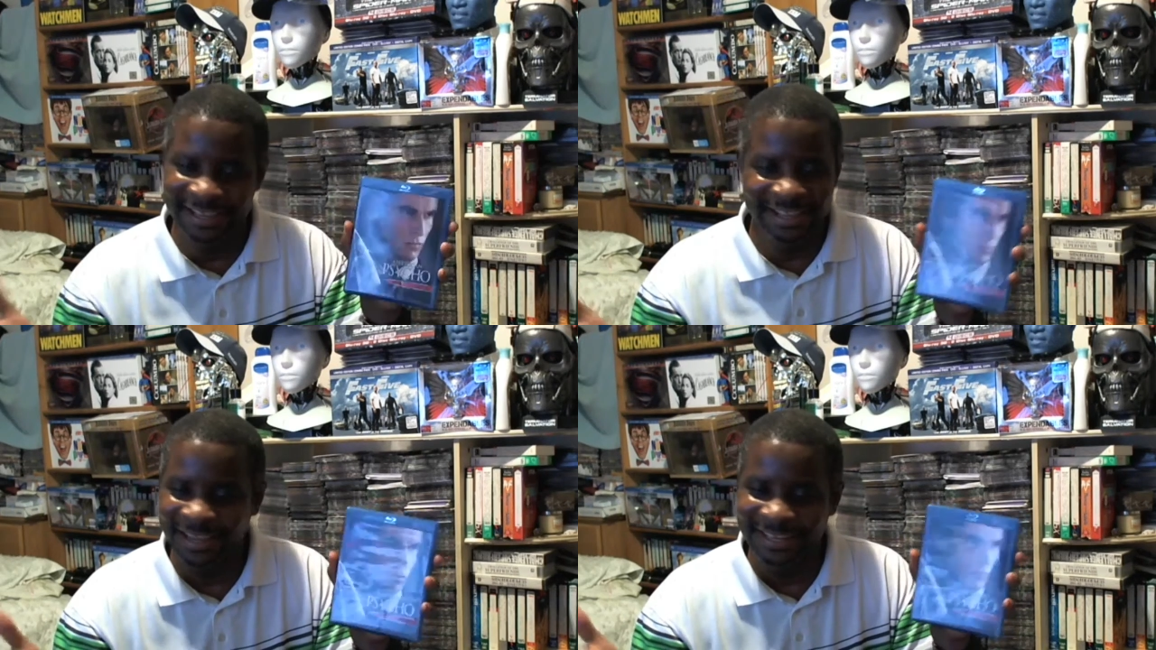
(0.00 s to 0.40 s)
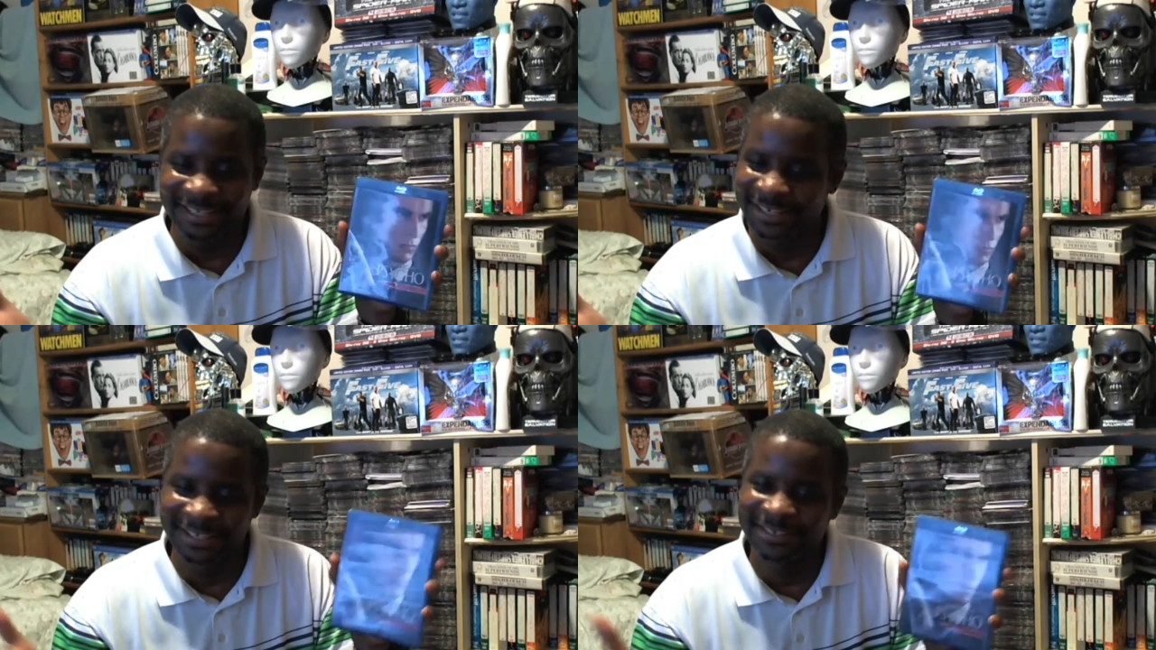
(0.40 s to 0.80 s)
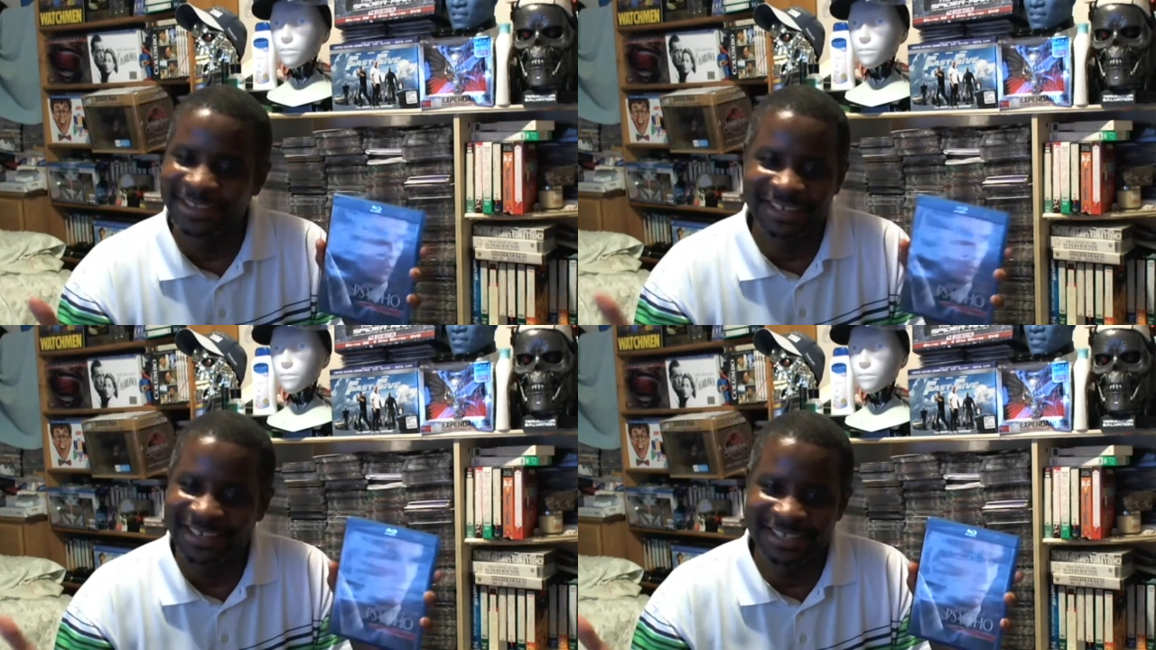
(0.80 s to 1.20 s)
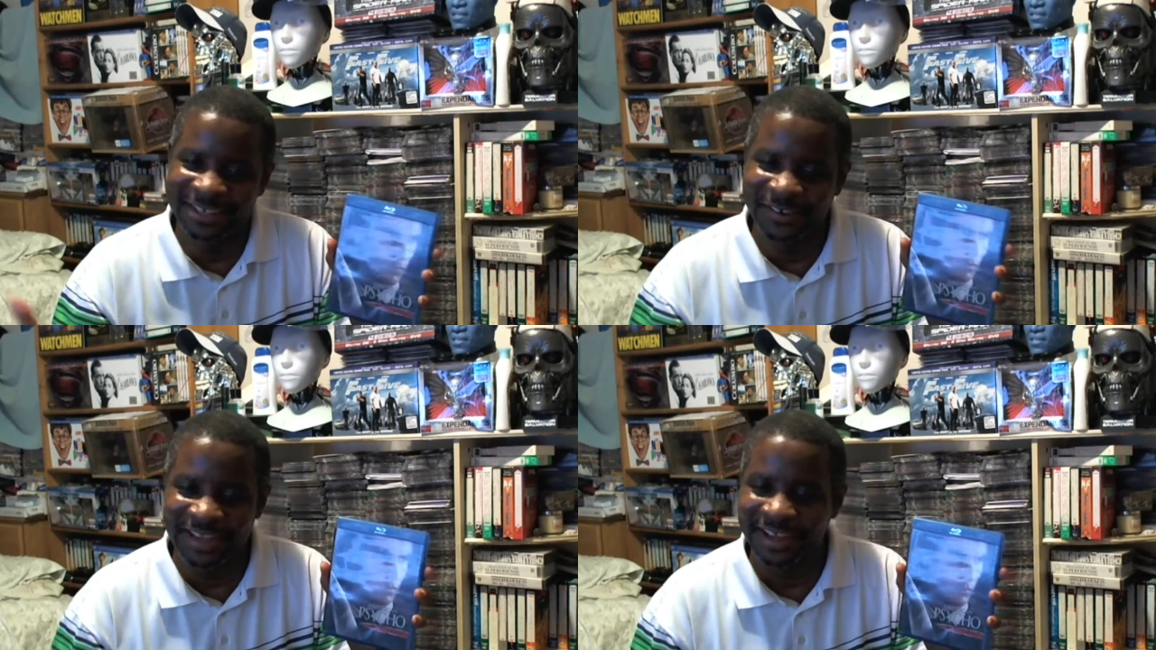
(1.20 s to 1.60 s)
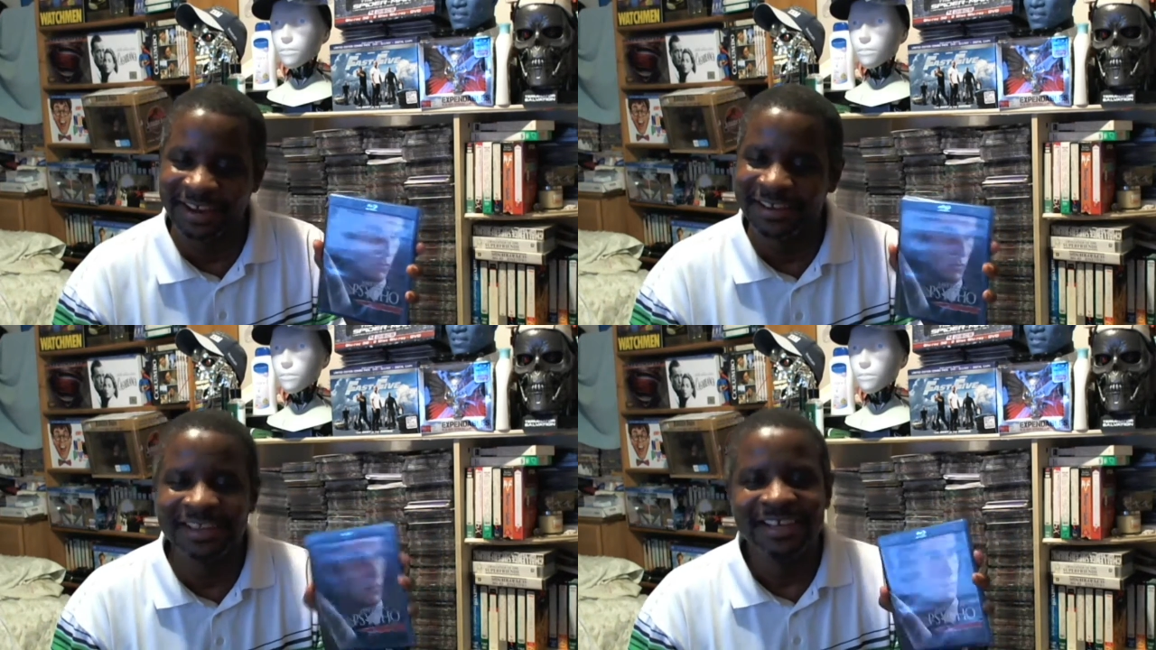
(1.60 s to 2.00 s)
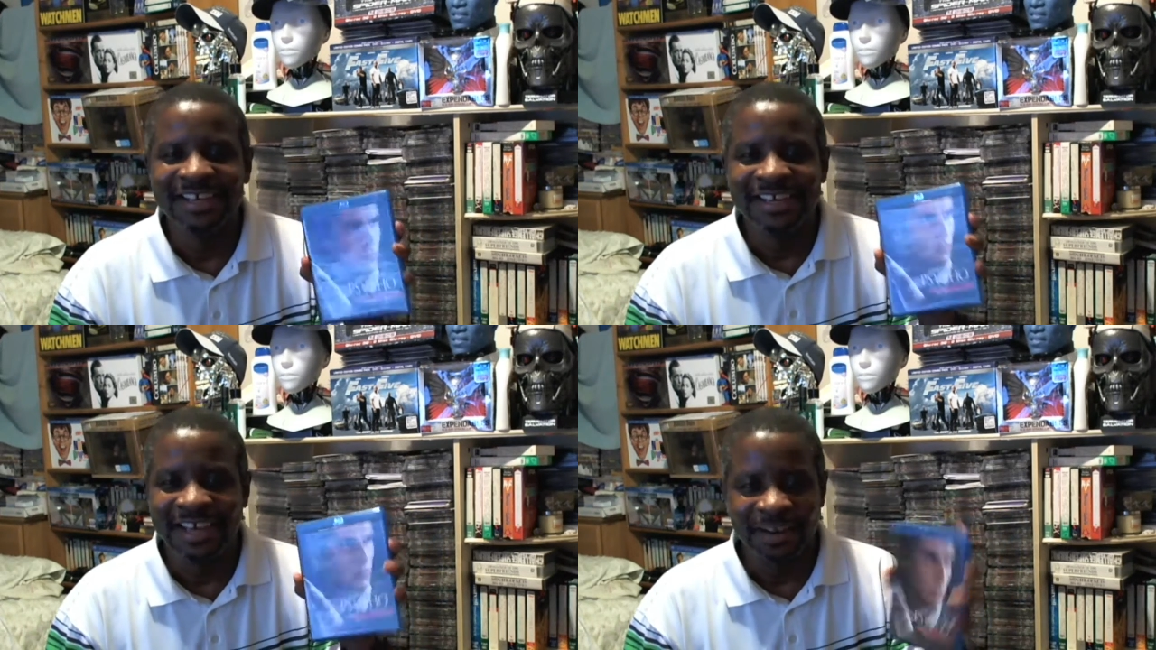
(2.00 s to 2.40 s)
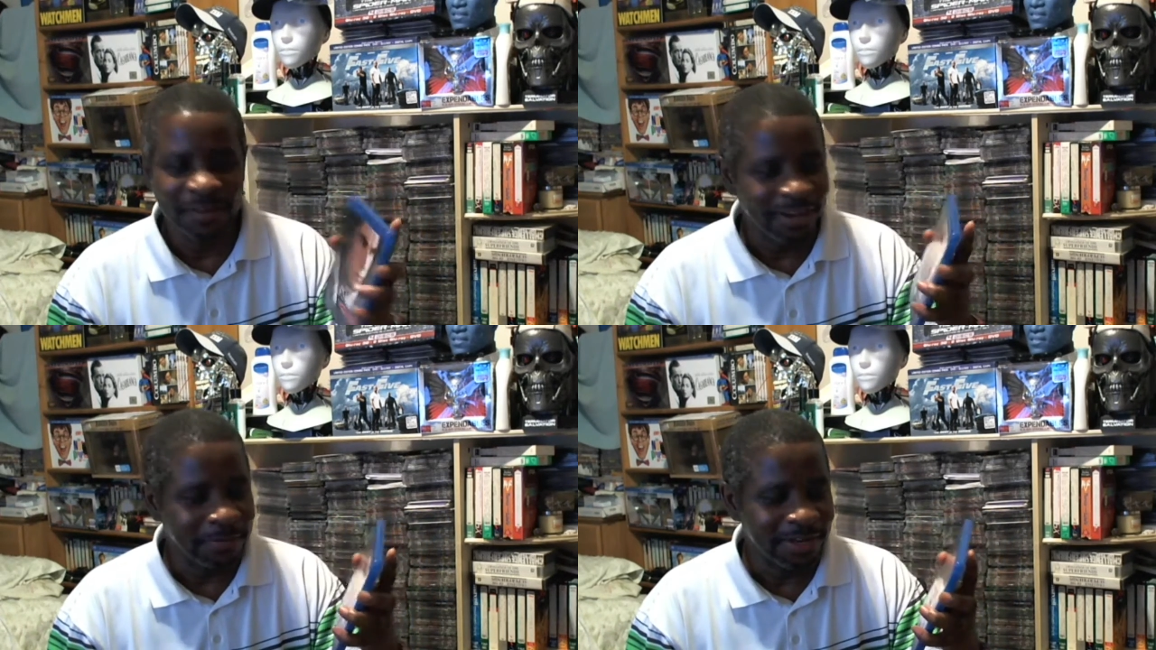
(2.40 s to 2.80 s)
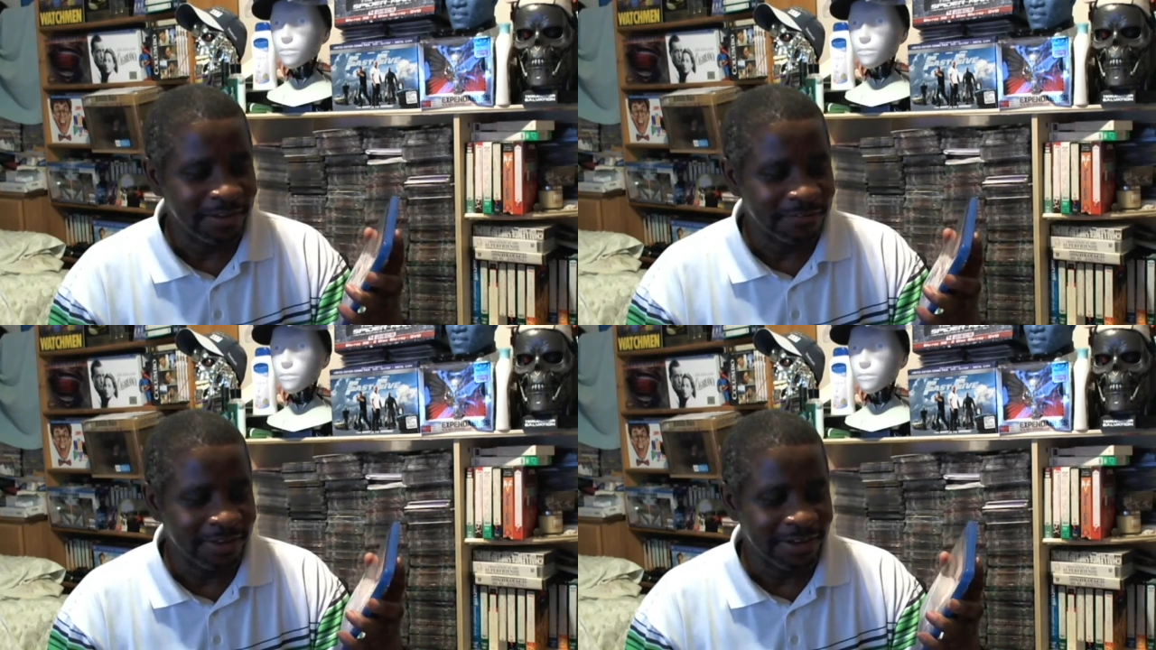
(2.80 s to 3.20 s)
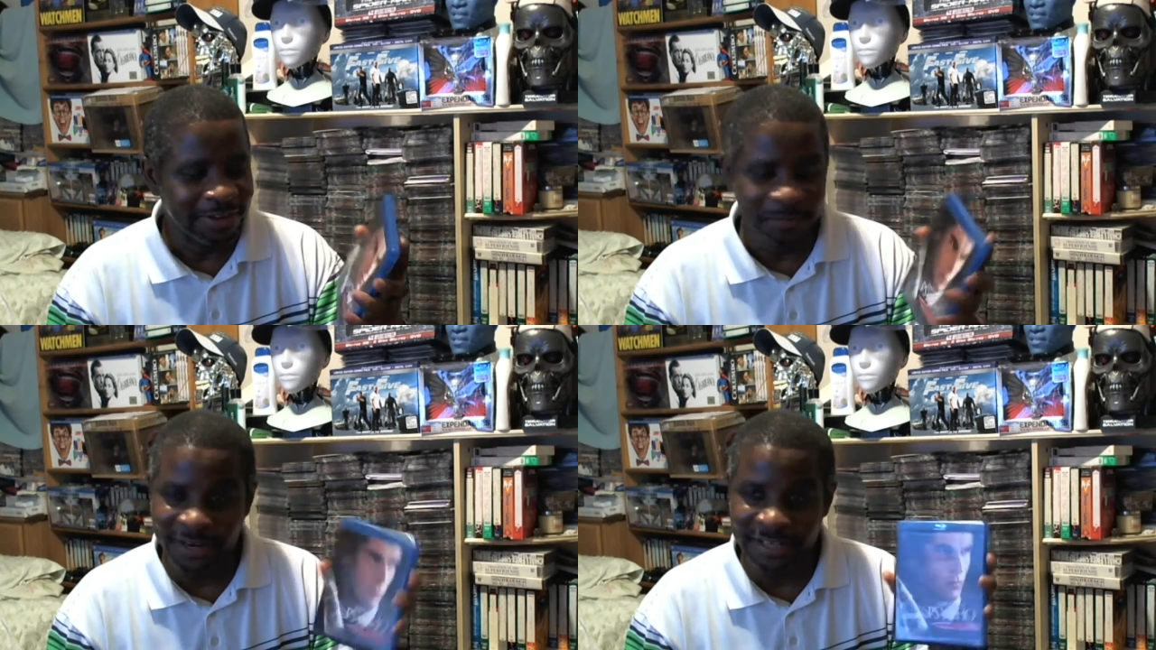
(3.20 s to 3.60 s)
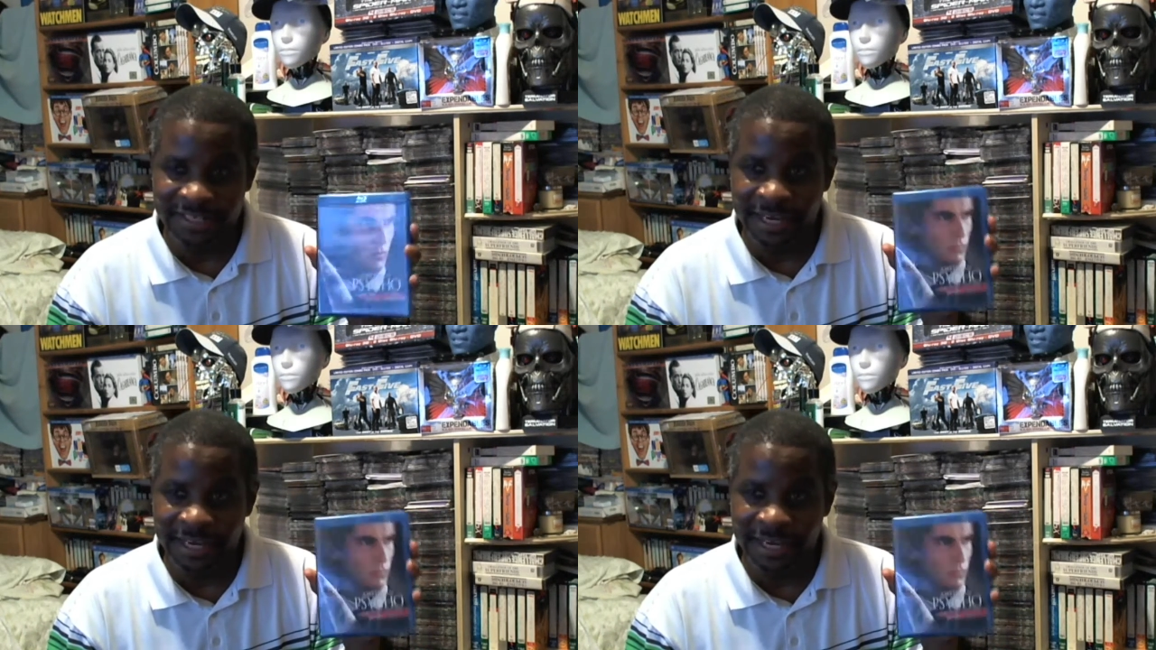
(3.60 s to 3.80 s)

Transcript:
Speaker 1: that's, just, that's a great line. Anyway, I'm going to give uh, American